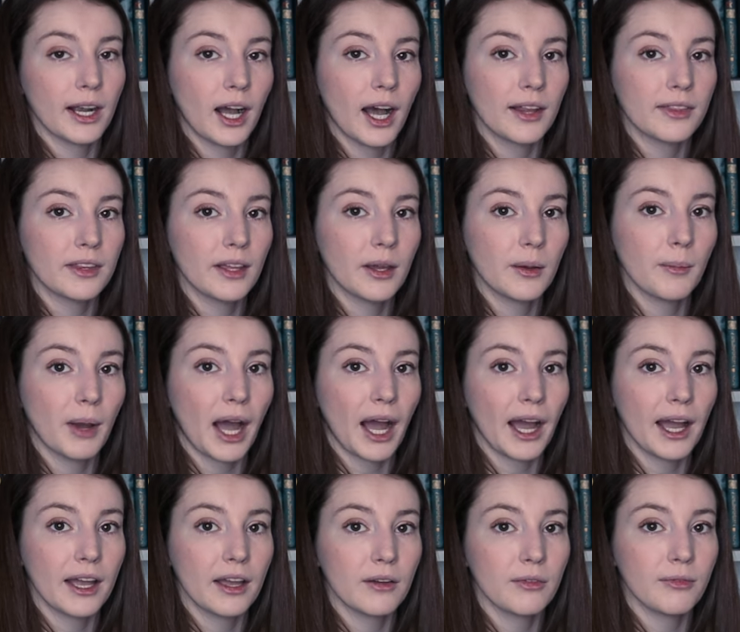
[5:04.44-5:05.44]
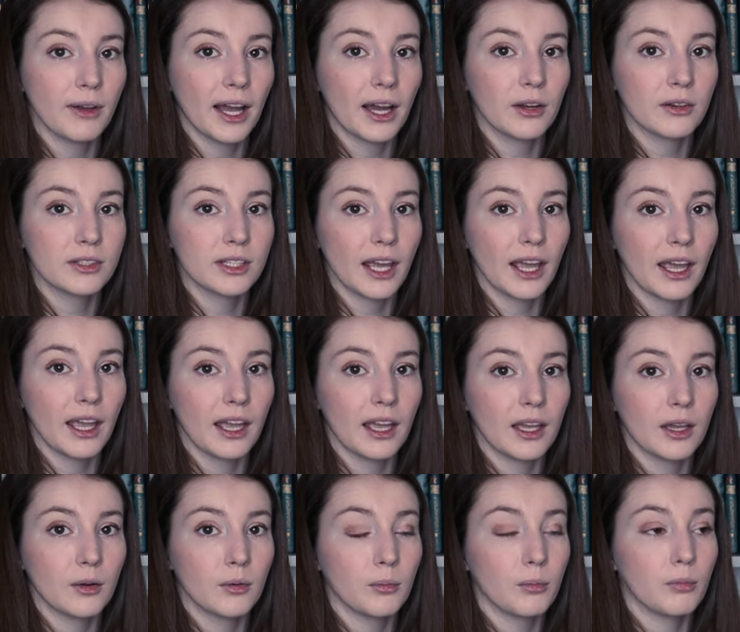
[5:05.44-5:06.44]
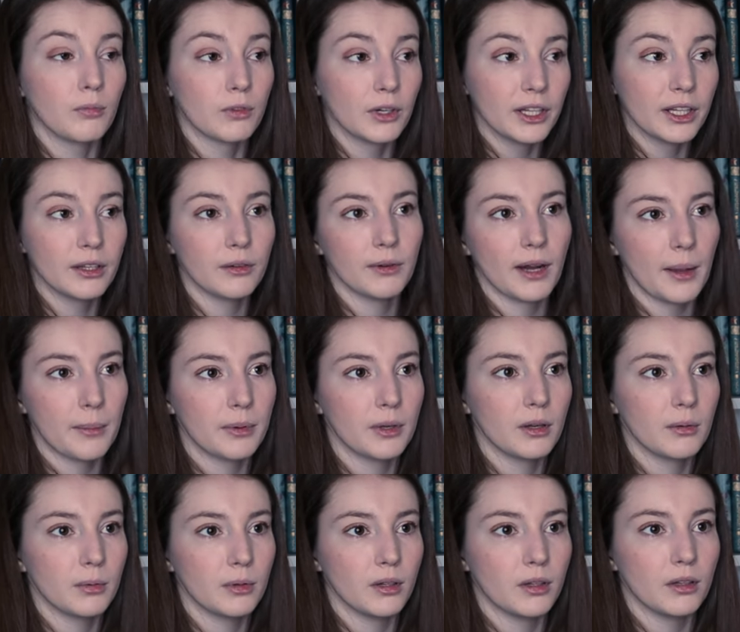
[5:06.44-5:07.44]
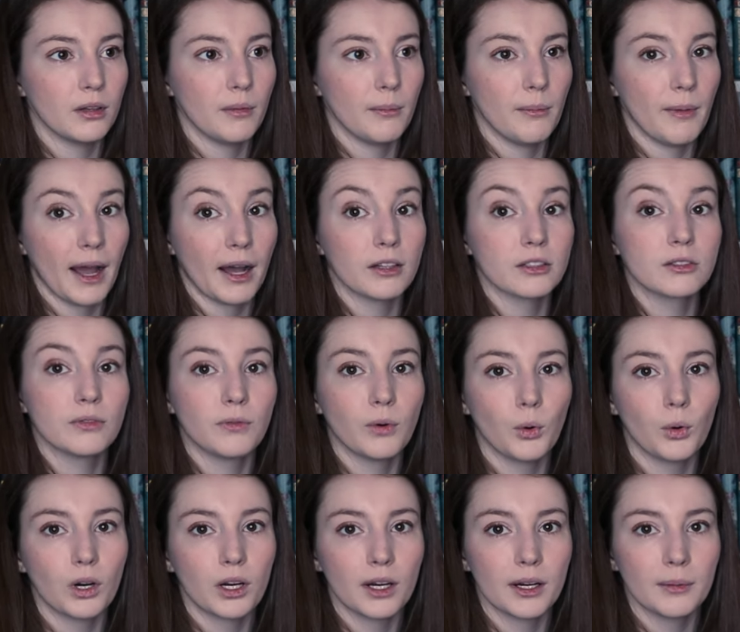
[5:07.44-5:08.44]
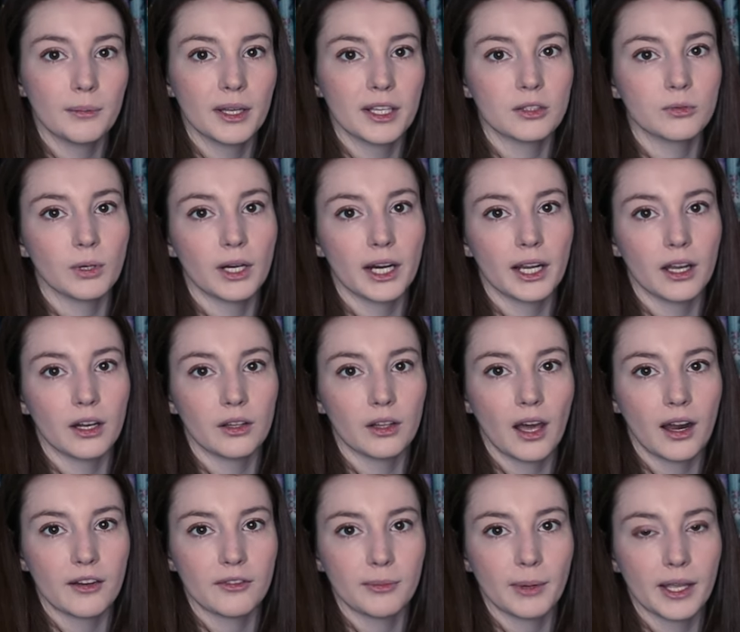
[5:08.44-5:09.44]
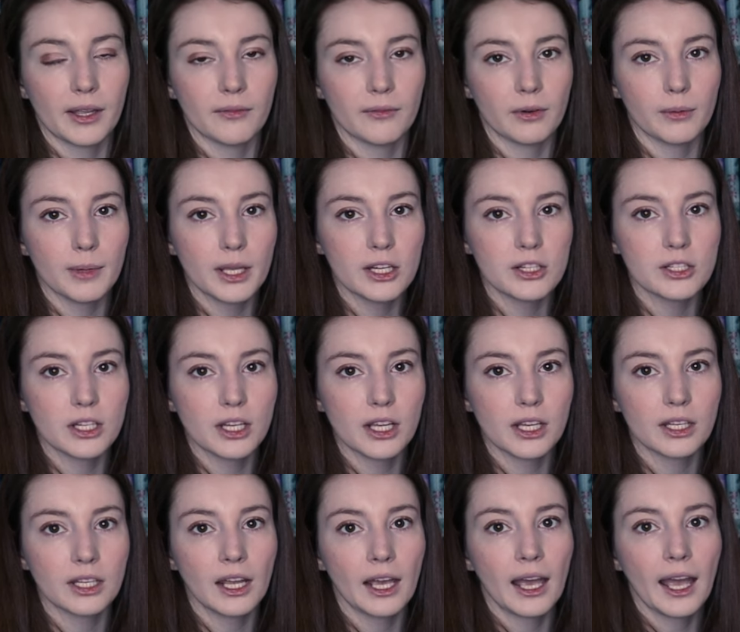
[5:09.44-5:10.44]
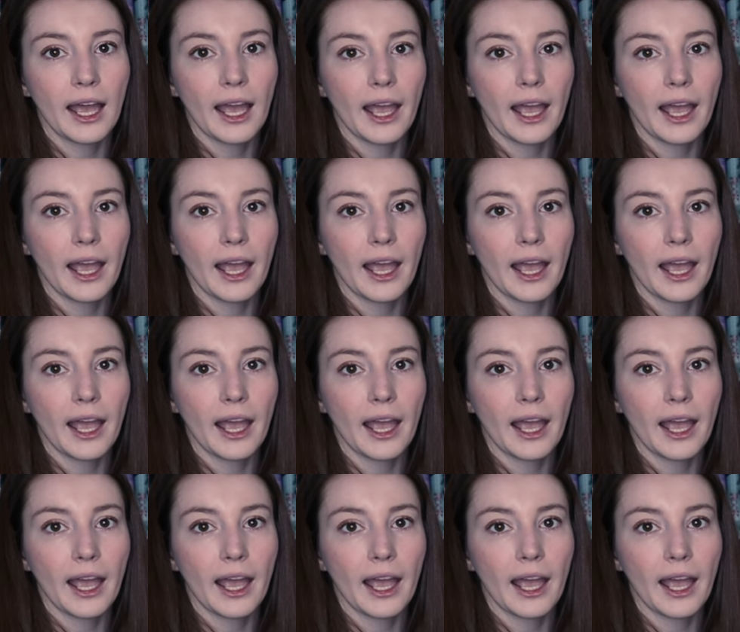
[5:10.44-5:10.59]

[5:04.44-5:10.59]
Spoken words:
I got them, I found a really reputable mouse forum is where I got a lot of my information,